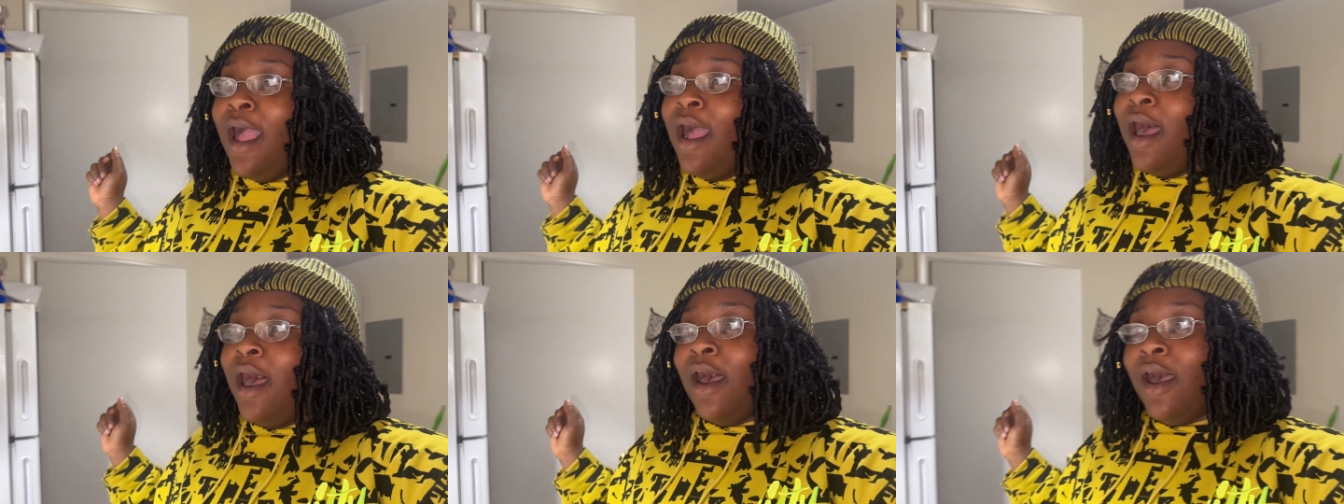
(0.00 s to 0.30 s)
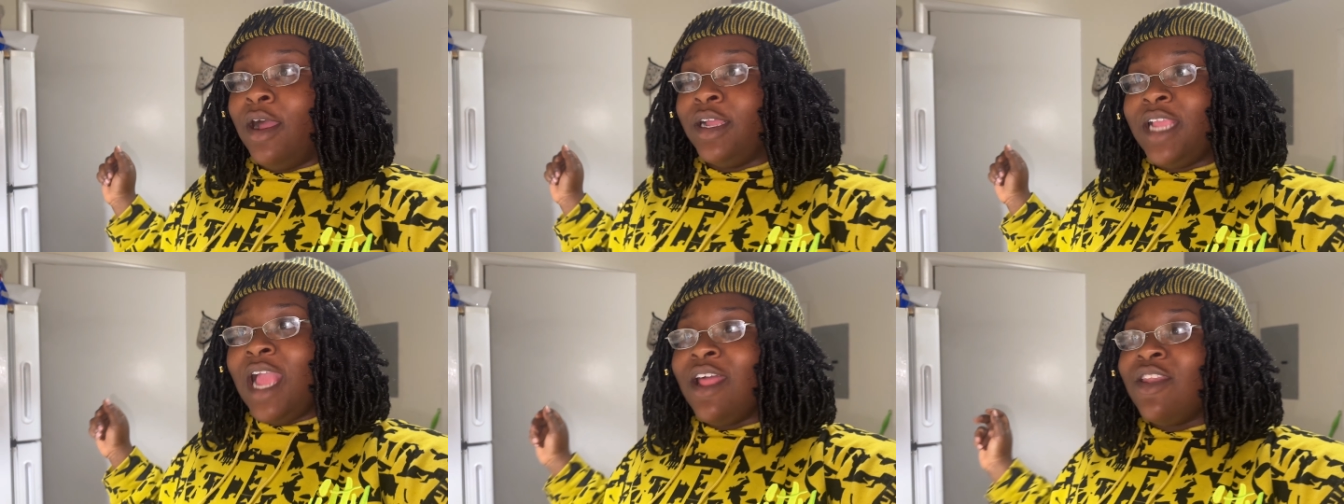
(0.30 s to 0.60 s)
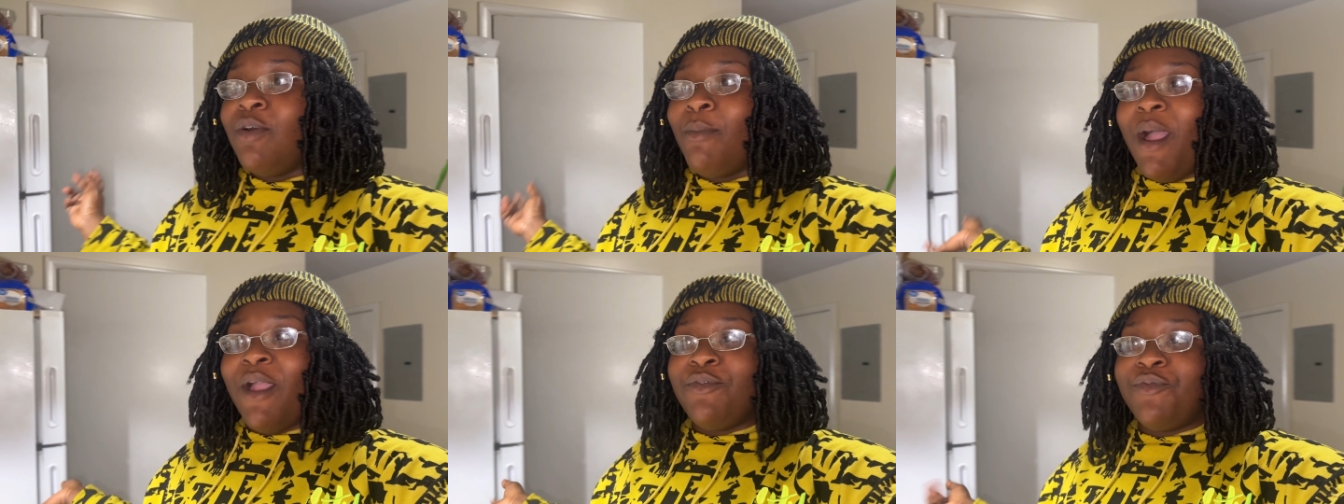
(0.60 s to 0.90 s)
um, y'all
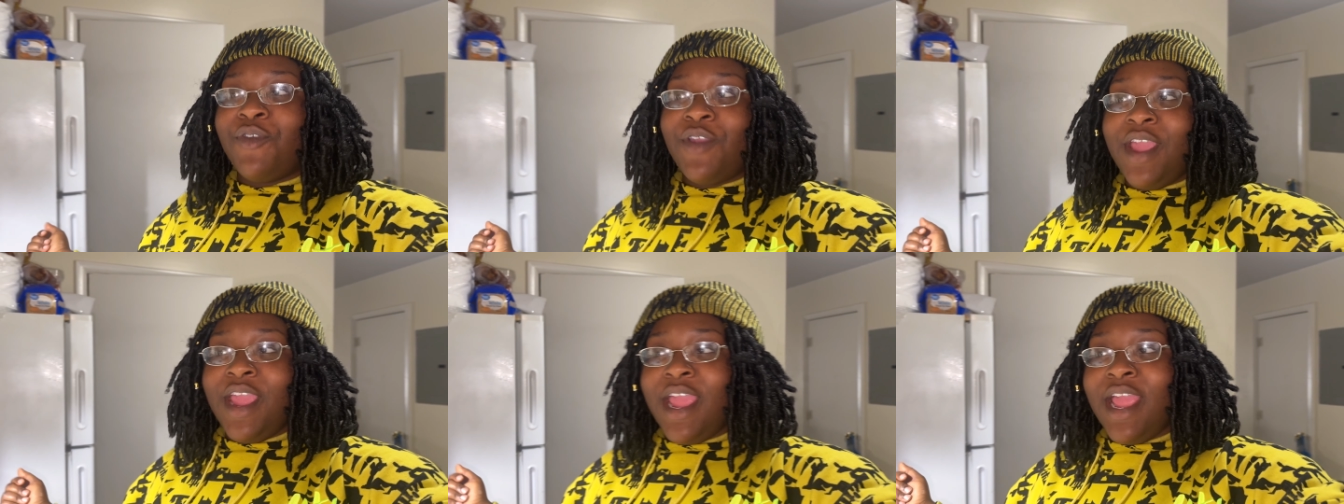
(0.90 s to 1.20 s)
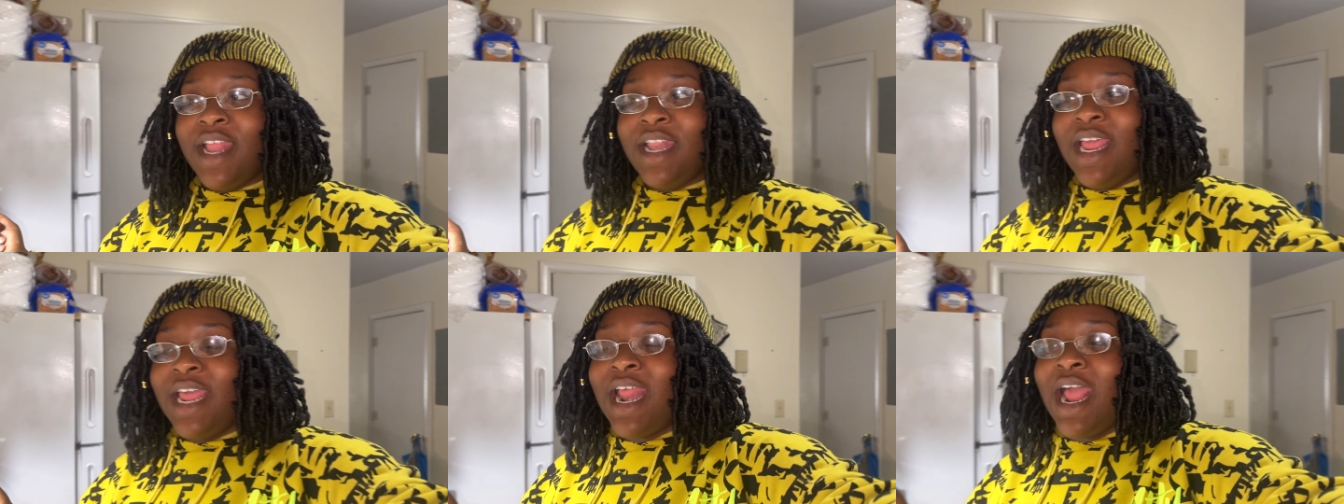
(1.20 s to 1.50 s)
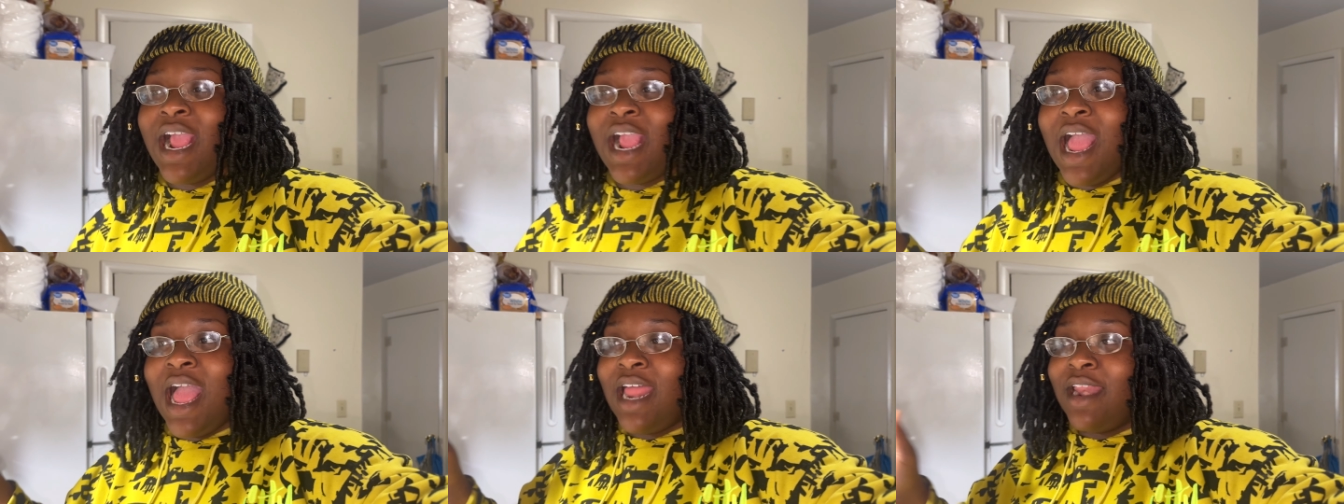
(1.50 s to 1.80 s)
know my friend that
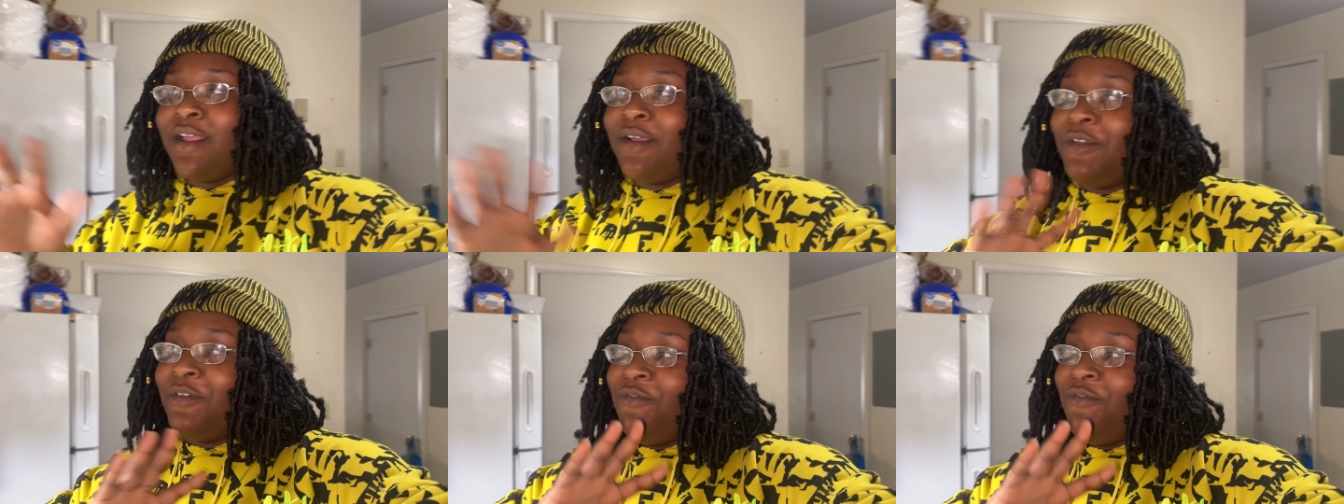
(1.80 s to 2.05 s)
I kind of